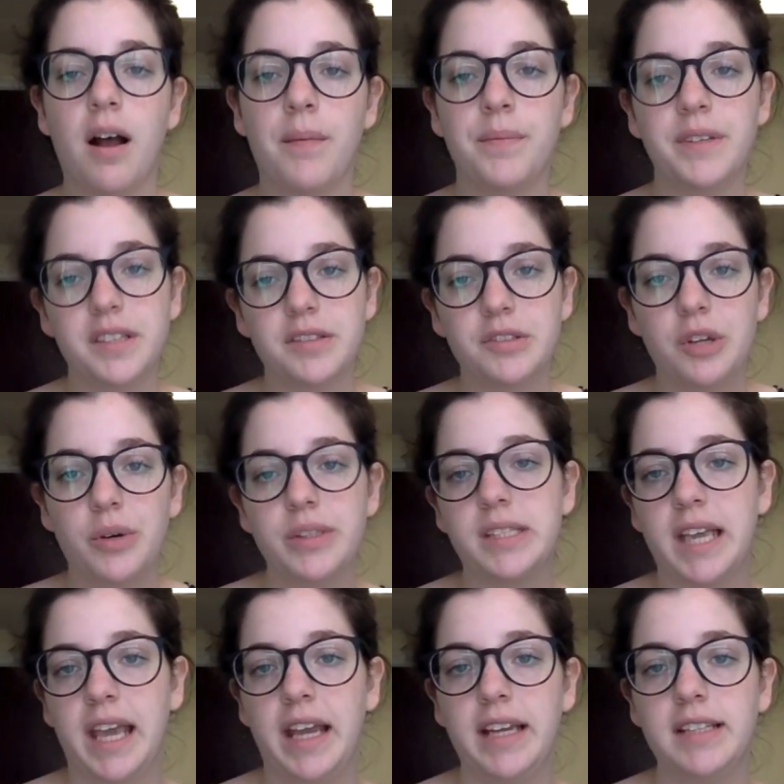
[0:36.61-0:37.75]
this isn't always the
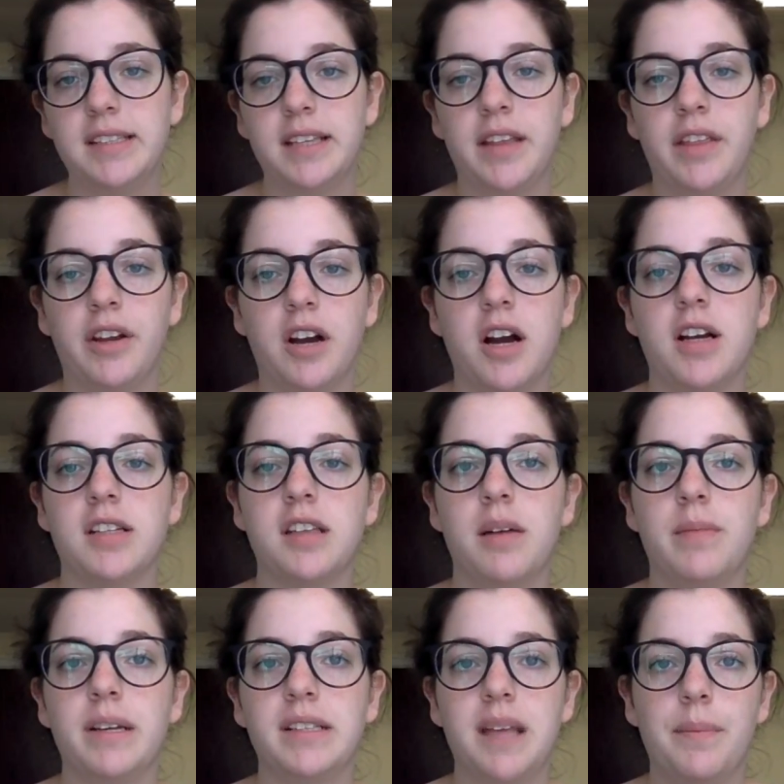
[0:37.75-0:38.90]
case, and there are some
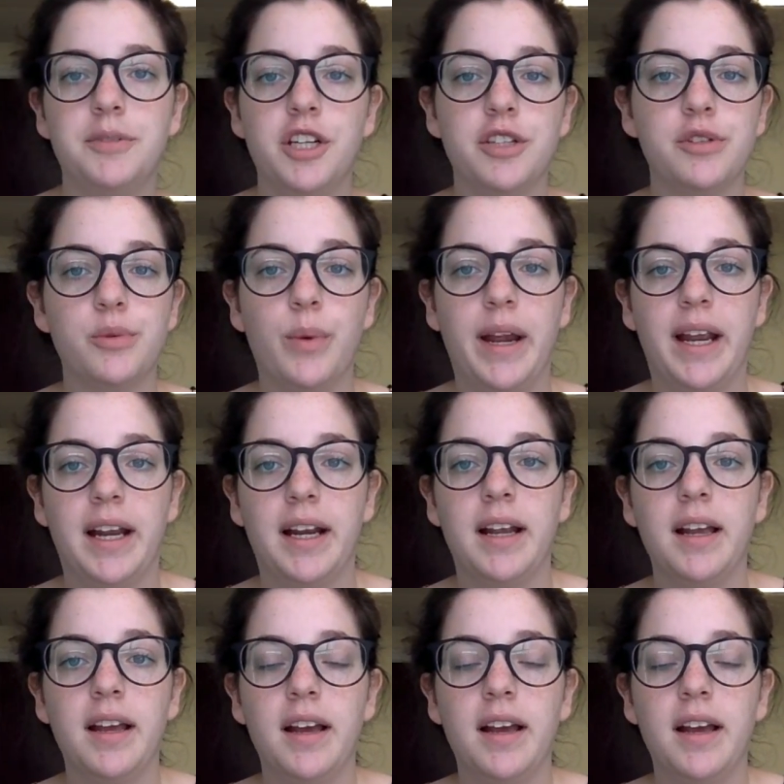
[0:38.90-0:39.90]
exceptions where